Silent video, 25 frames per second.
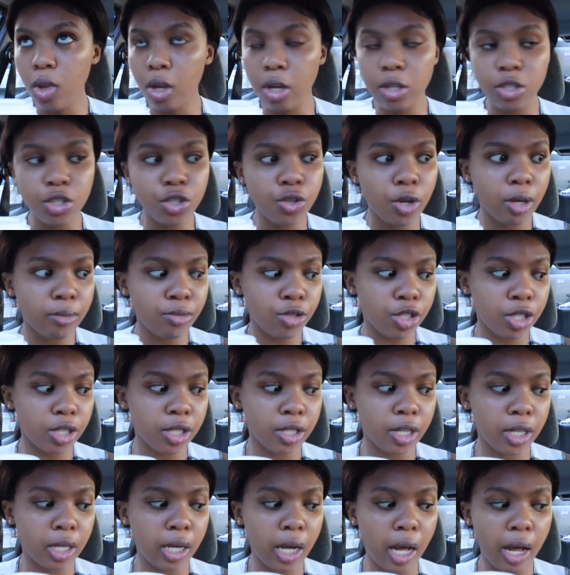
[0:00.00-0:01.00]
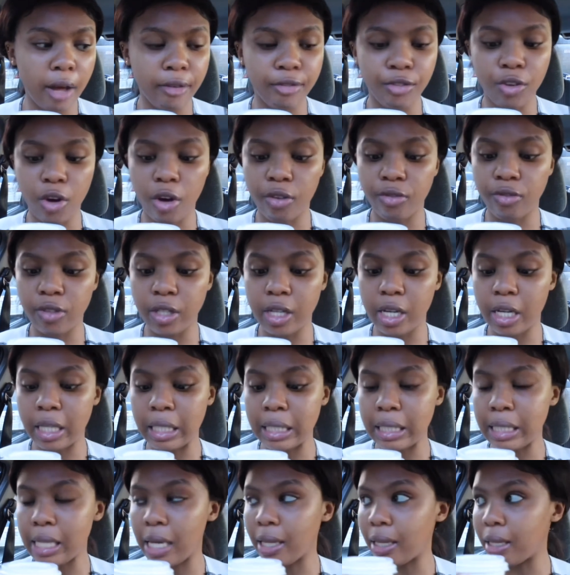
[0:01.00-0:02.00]
So I'm just gonna have coffee here
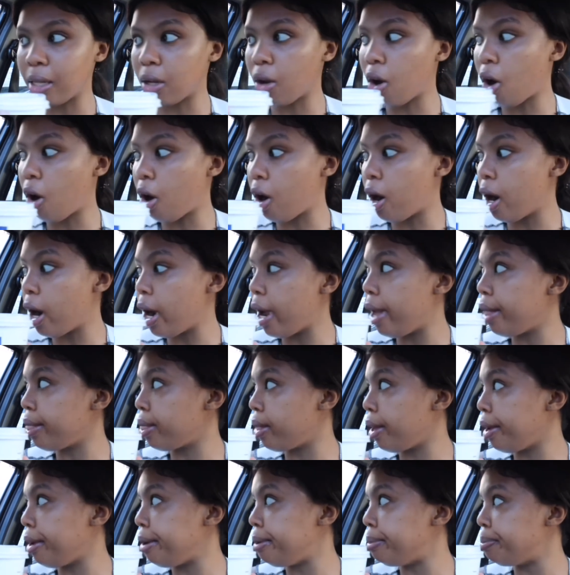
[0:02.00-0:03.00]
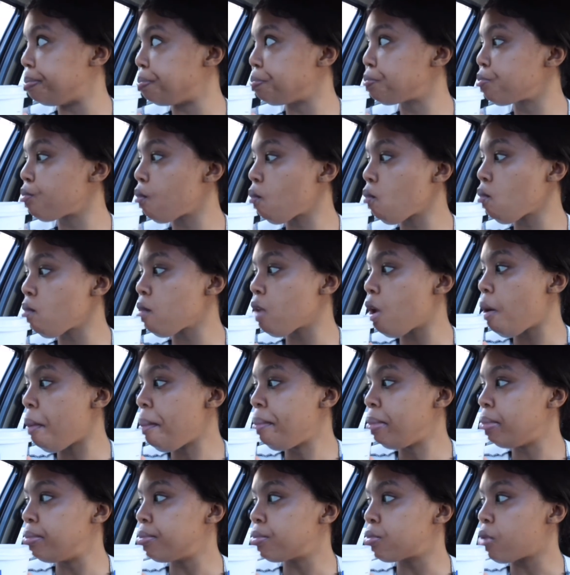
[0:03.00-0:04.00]
inside the car and then
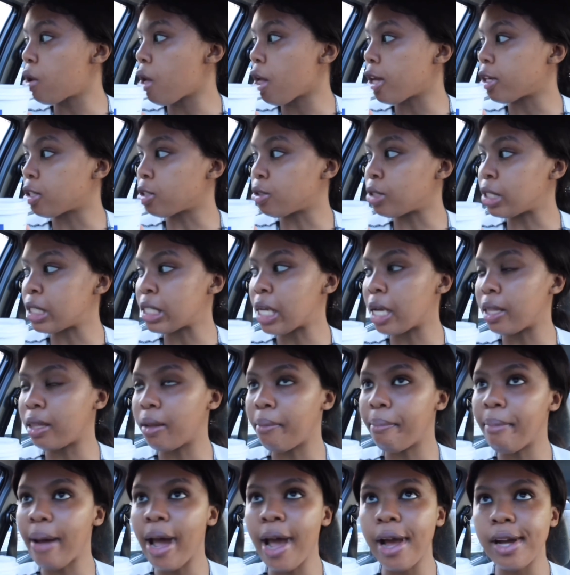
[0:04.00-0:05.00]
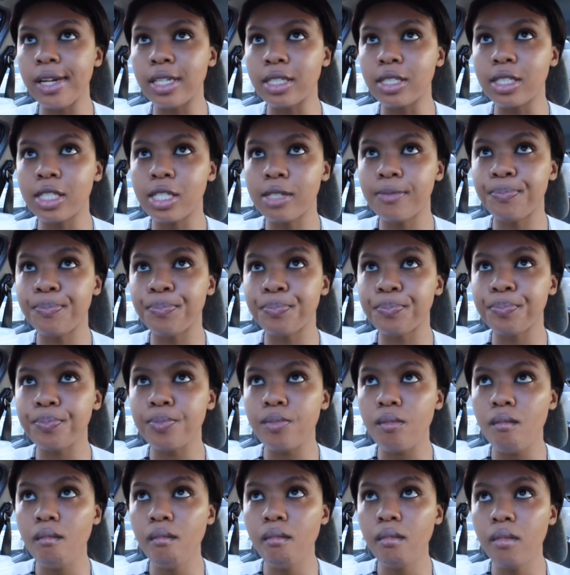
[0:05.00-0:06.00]
go inside the bank
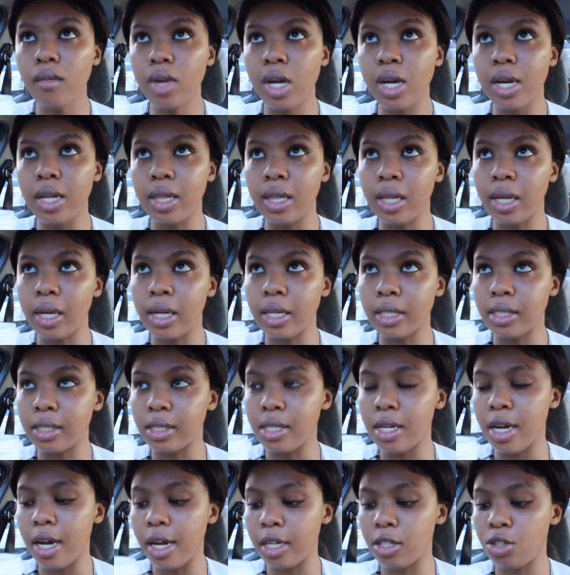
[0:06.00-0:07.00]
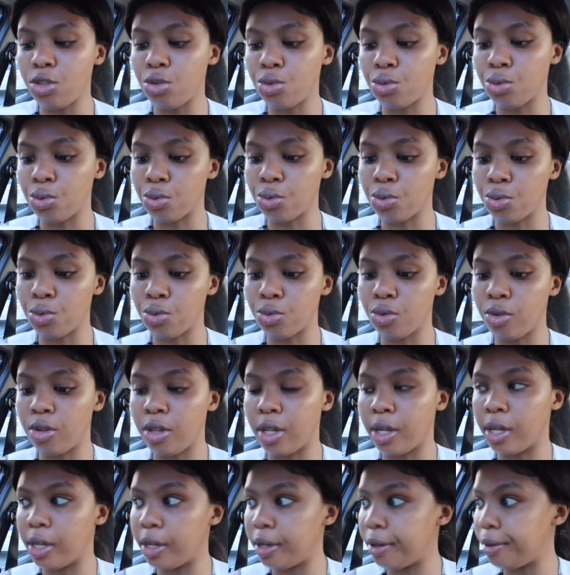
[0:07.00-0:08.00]
and then head to
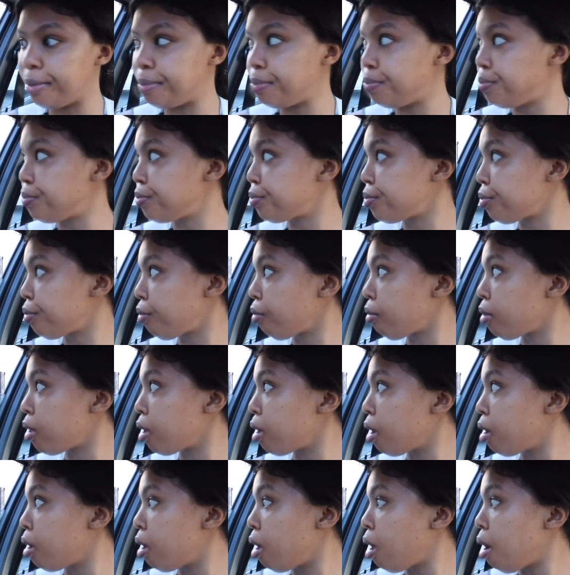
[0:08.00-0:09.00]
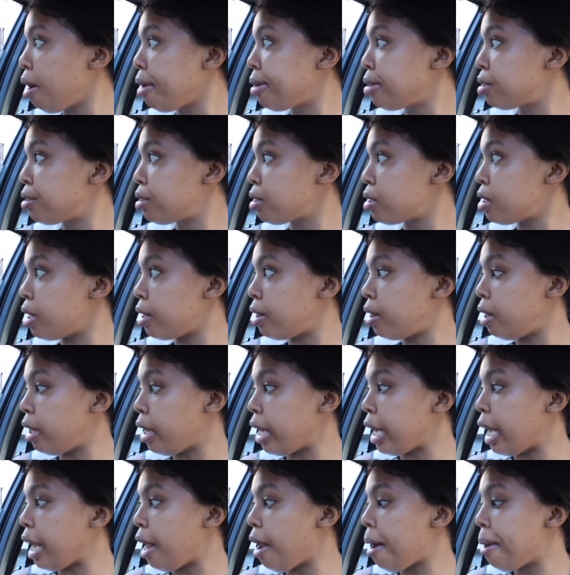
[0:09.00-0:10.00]
the
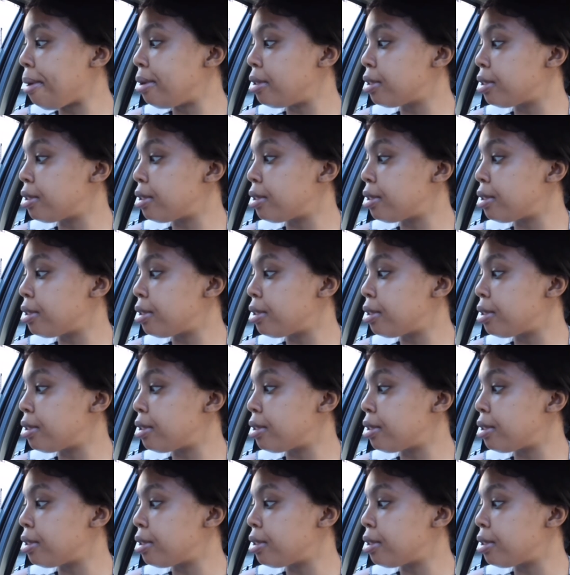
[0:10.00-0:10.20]
thingy.